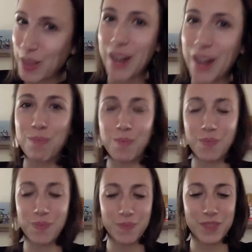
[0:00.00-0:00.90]
that I
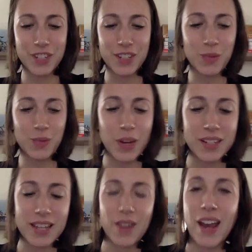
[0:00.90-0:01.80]
didn't write
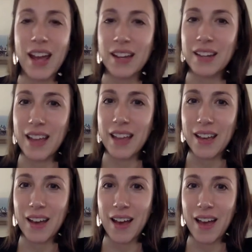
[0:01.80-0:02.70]
down. I had
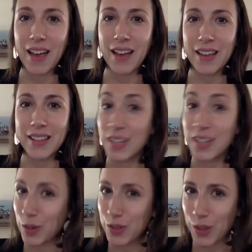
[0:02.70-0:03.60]
a
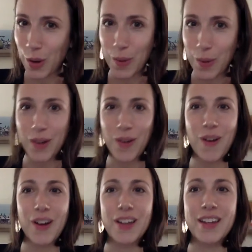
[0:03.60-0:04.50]
singer-songwriter
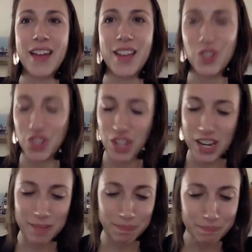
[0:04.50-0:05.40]
on, and
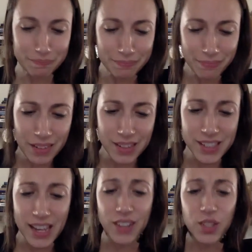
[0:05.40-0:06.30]
she
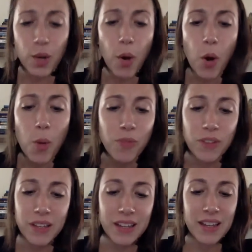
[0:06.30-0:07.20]
sang. So
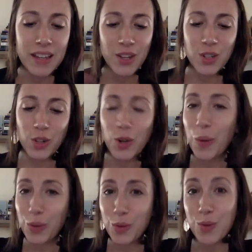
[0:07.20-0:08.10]
hopefully you're
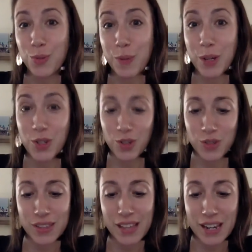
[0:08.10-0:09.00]
going through those pictures
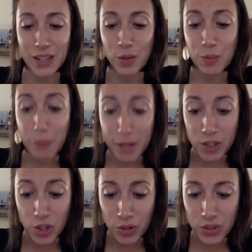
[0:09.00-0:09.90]
and letting those
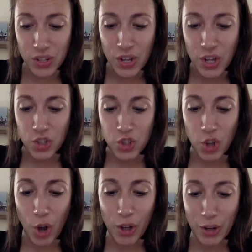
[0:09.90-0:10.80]
pictures
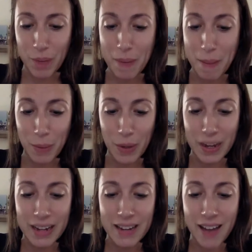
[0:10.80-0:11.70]
jog your
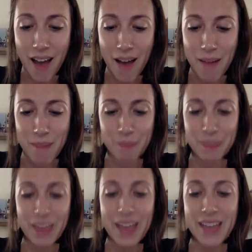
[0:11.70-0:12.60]
memory.
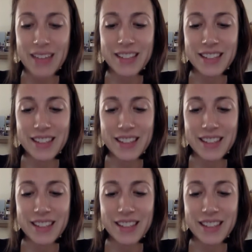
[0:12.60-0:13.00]
And